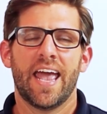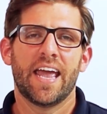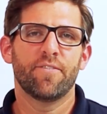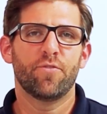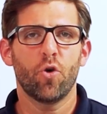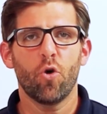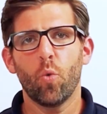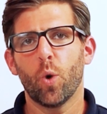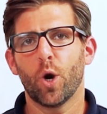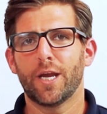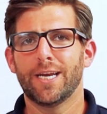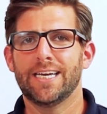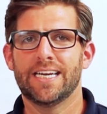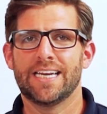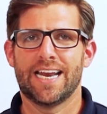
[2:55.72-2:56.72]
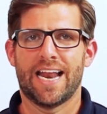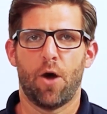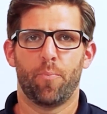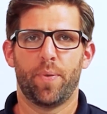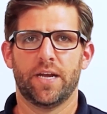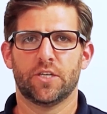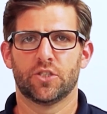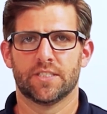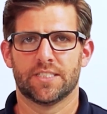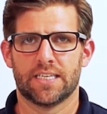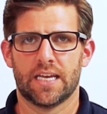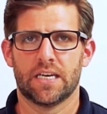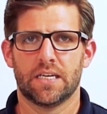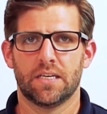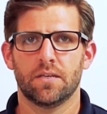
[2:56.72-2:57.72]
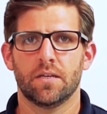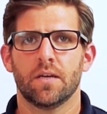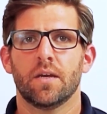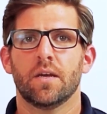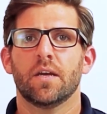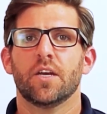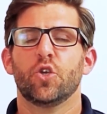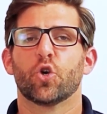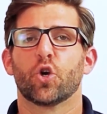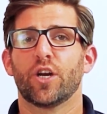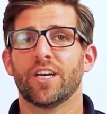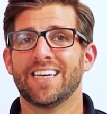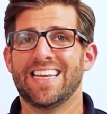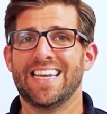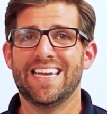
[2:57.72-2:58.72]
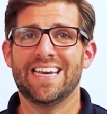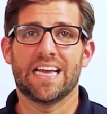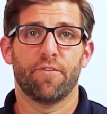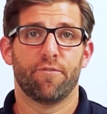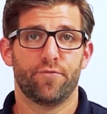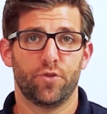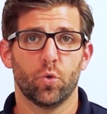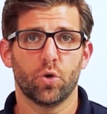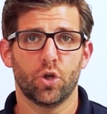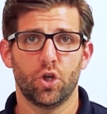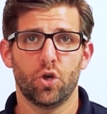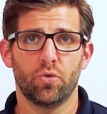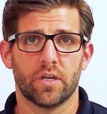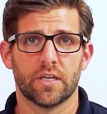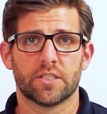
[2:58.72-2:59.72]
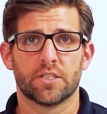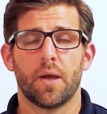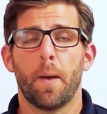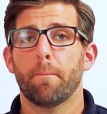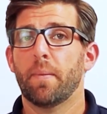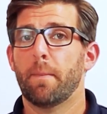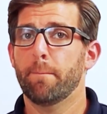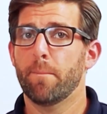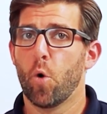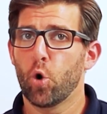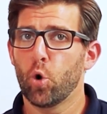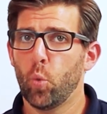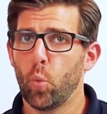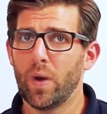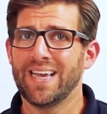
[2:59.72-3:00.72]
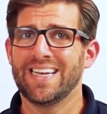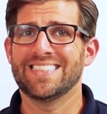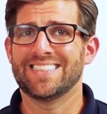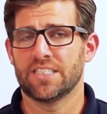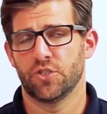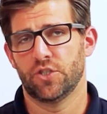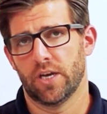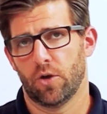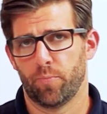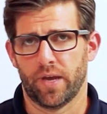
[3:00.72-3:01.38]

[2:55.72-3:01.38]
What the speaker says: If you are working in an outpatient setting, you're going to need fewer units, but more wings and gel